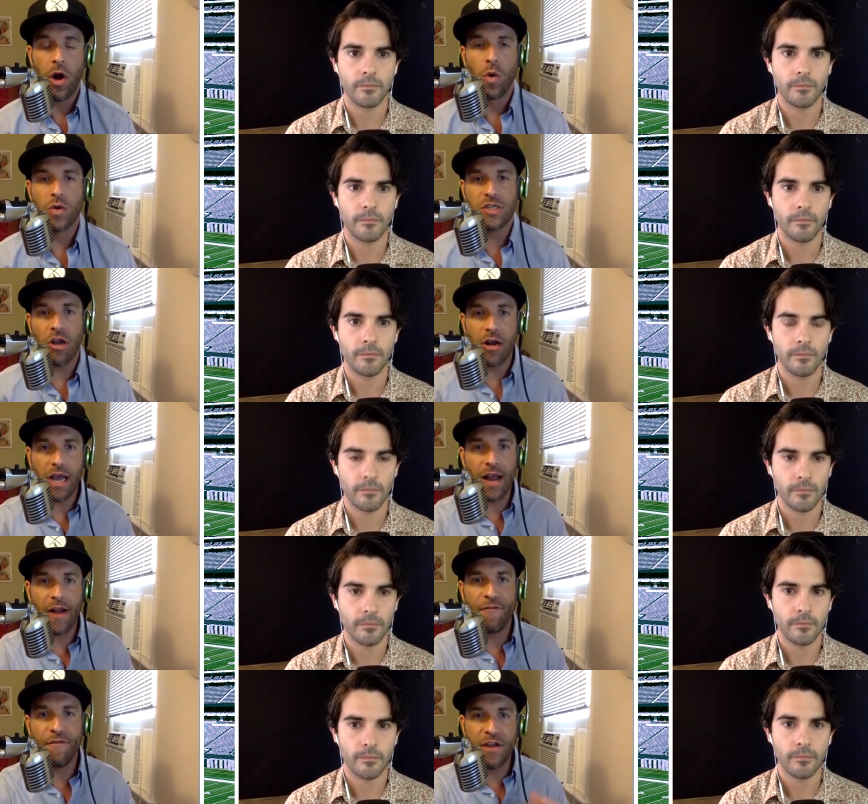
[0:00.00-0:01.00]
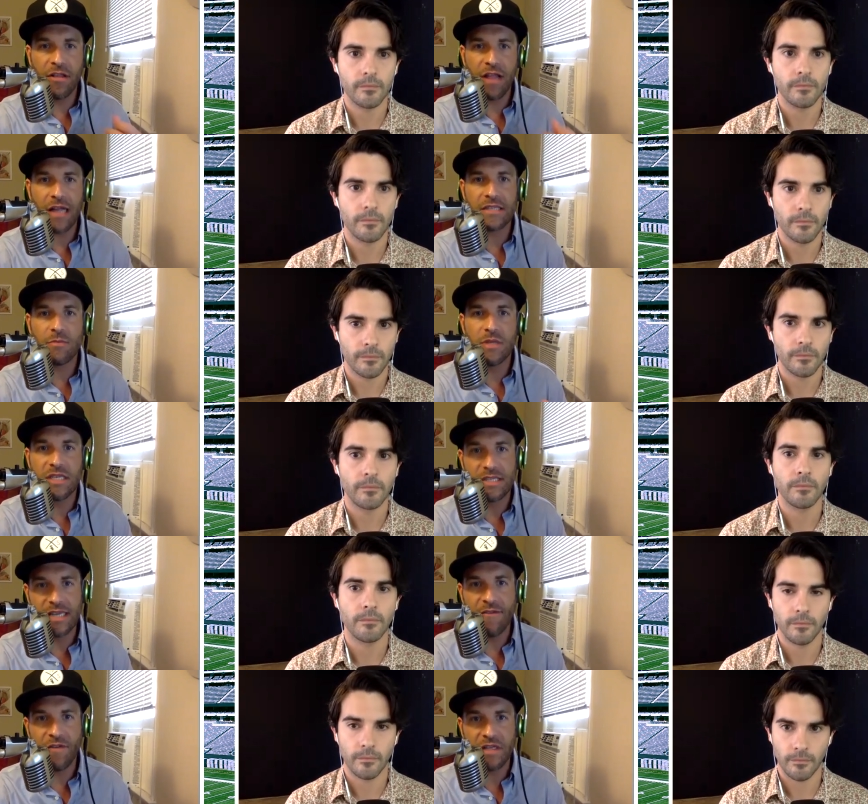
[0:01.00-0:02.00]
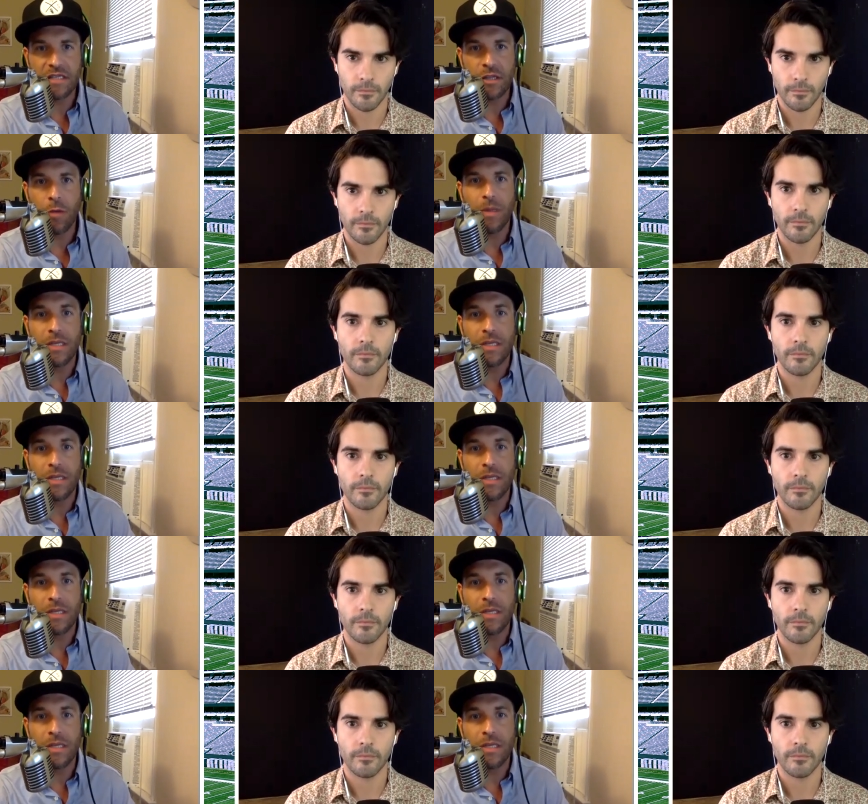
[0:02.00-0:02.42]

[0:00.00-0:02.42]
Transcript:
Speaker 1: we're starting to kind of feel out some of these defense a little bit,